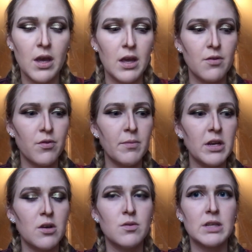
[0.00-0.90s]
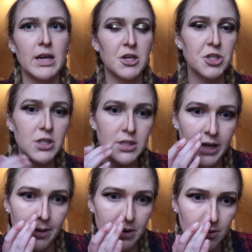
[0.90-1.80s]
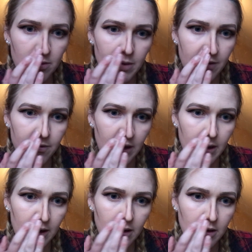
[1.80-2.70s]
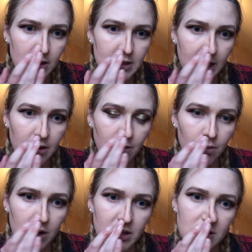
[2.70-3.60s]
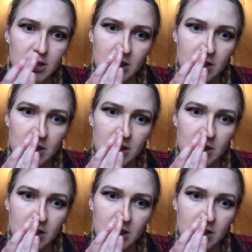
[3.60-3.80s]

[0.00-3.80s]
And for my nose, I actually just dab it in with my finger because I don't want